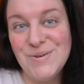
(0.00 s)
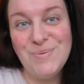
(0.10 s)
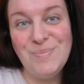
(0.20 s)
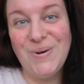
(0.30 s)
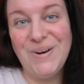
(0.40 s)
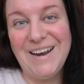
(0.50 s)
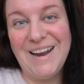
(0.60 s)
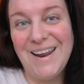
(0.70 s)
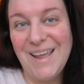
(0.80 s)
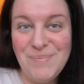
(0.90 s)
good morning
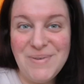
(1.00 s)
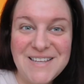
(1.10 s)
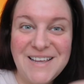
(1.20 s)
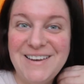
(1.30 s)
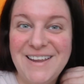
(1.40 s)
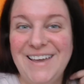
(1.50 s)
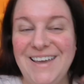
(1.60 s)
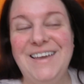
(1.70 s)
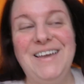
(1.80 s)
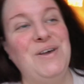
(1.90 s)
and happy
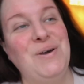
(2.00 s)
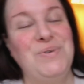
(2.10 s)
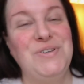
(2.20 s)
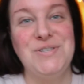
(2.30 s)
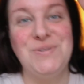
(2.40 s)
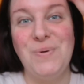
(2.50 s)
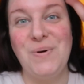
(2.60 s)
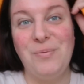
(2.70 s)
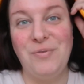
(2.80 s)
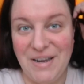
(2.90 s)
sunday we just
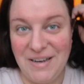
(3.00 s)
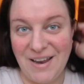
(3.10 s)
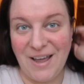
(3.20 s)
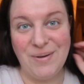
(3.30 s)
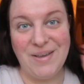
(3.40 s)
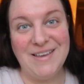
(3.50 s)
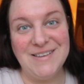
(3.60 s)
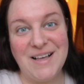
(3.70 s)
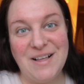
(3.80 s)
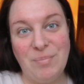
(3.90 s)
woke up right now it
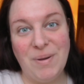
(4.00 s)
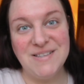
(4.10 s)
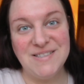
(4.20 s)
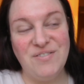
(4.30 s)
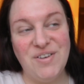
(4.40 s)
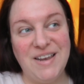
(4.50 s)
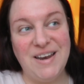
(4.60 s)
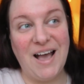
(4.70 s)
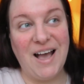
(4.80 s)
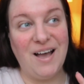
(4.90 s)
is half past
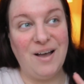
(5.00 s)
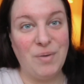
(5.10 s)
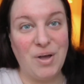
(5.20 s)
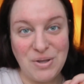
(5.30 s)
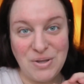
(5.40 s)
seven i'm